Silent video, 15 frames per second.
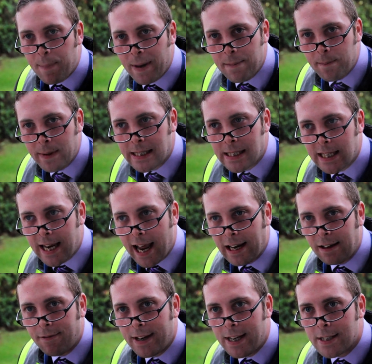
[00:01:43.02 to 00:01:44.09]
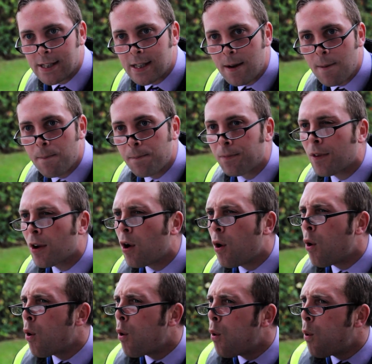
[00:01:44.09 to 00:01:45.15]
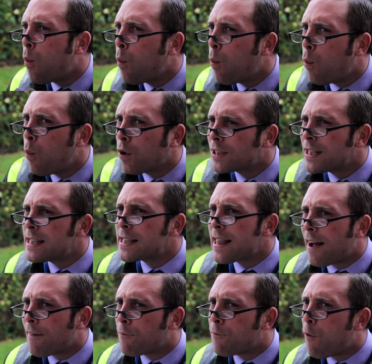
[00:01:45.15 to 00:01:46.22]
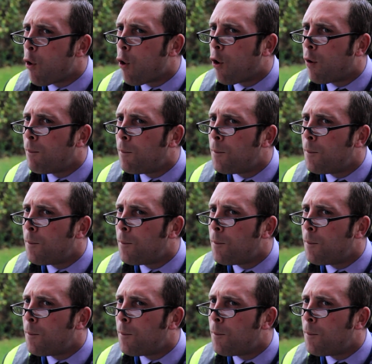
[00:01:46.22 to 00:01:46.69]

bin, Mr. Davies, what is that for?